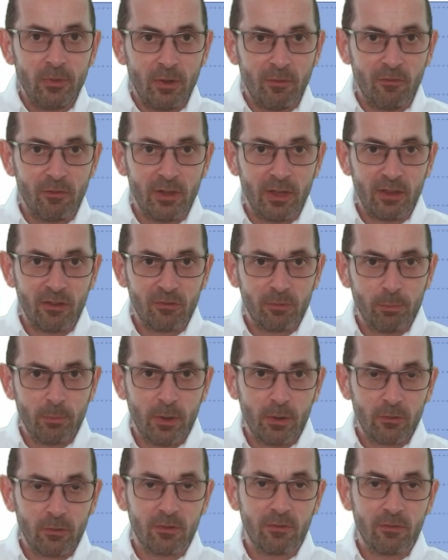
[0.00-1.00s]
Nonetheless,
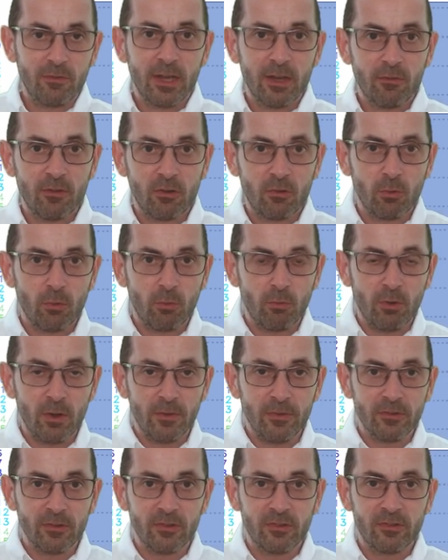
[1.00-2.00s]
most of the individual
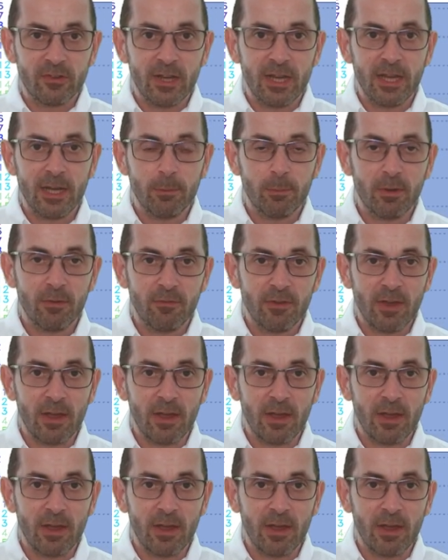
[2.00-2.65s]
runs are staying above